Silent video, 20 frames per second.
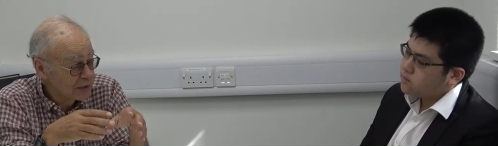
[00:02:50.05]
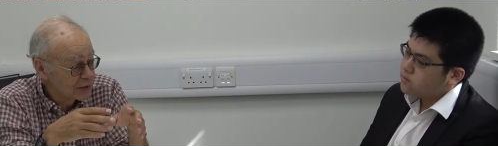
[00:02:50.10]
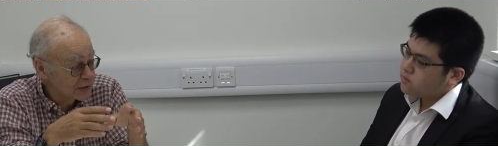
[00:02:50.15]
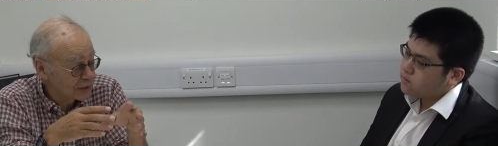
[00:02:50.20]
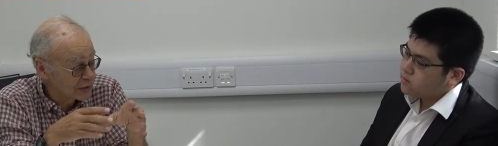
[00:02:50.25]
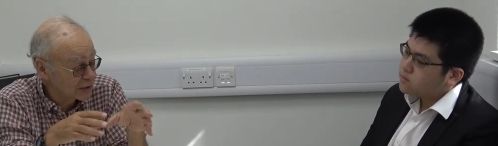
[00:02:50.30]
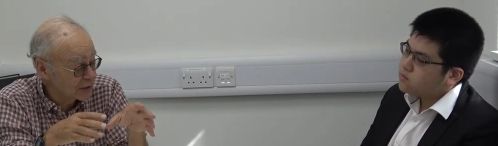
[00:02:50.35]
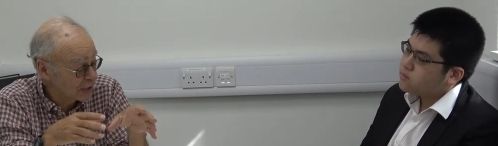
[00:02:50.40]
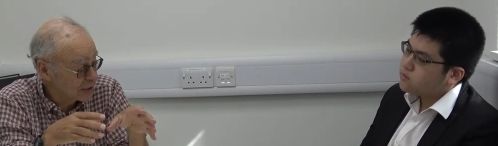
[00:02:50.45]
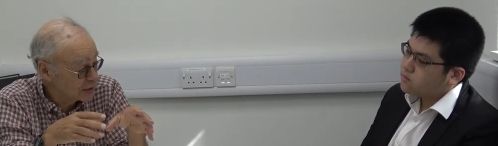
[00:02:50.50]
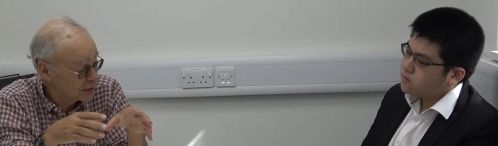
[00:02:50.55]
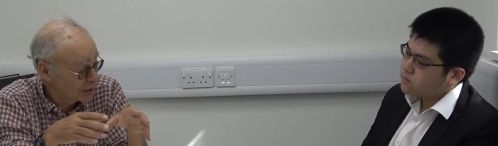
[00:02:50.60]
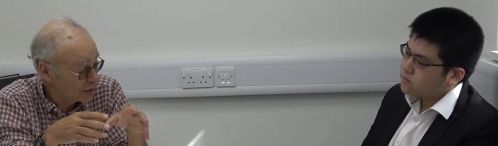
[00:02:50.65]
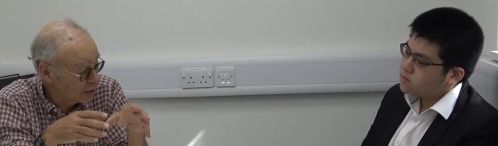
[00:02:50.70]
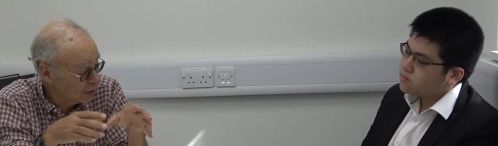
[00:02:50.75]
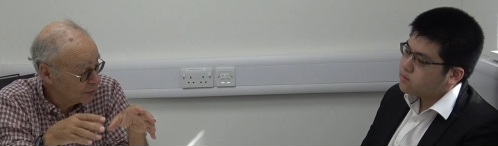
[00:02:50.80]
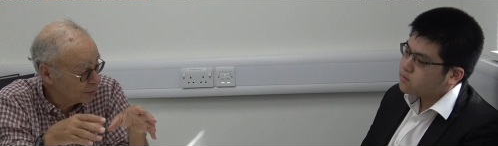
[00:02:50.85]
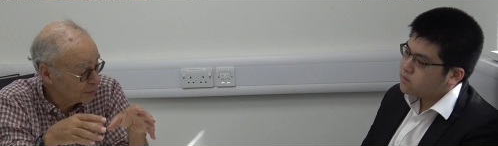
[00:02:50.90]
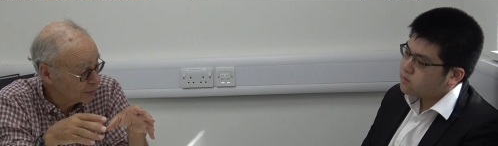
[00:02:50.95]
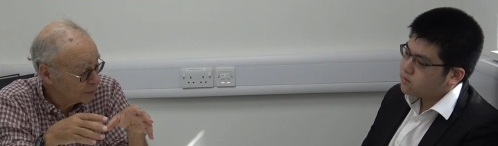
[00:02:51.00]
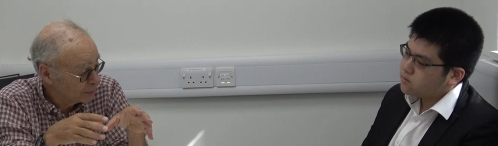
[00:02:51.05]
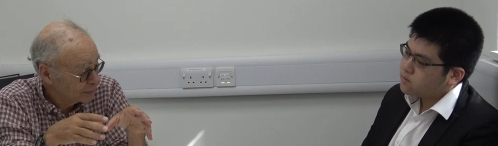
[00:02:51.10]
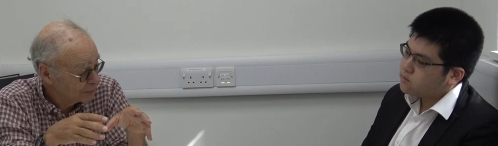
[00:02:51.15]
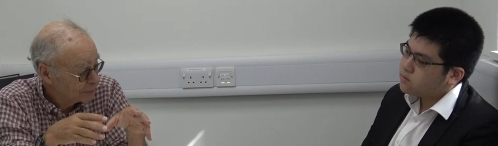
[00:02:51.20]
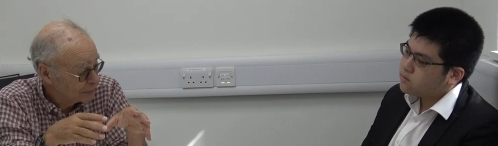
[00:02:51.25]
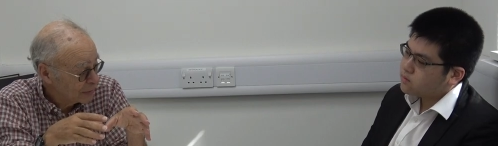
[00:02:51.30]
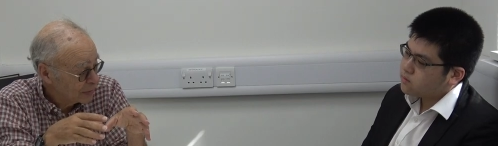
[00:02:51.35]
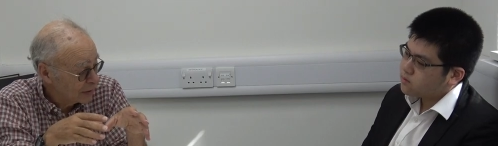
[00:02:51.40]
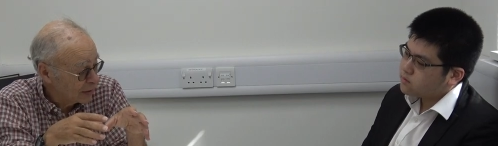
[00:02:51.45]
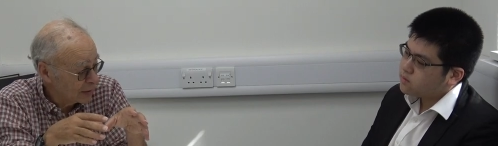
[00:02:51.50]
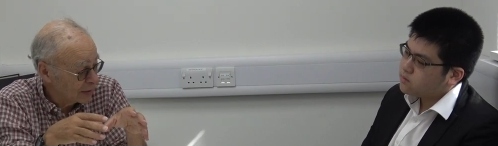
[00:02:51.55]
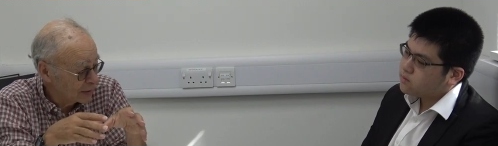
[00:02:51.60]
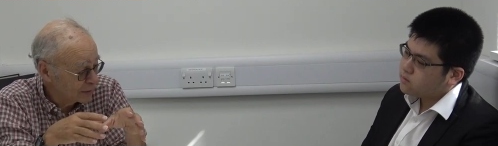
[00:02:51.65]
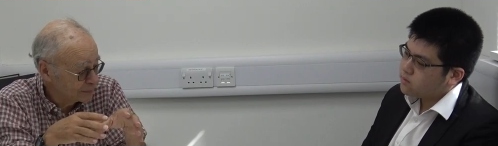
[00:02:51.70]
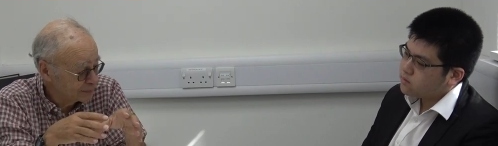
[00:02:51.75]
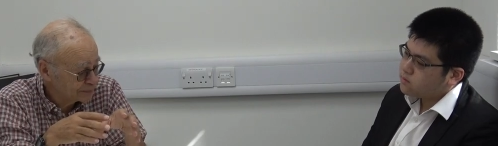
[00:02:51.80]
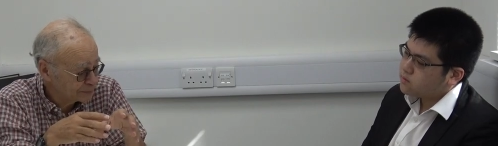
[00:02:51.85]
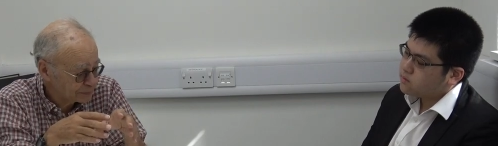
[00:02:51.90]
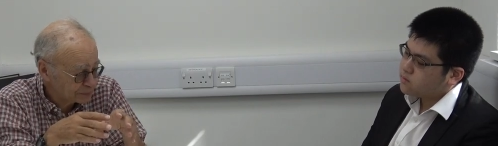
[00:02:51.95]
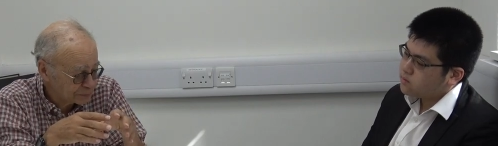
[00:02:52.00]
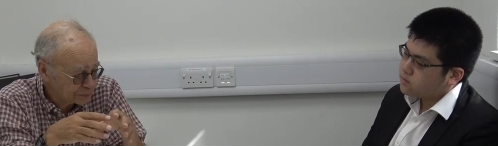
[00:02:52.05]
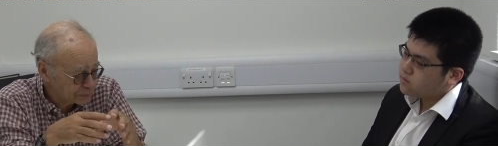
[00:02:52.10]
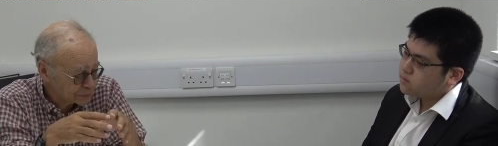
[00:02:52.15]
Speaker 1: success are low. Um,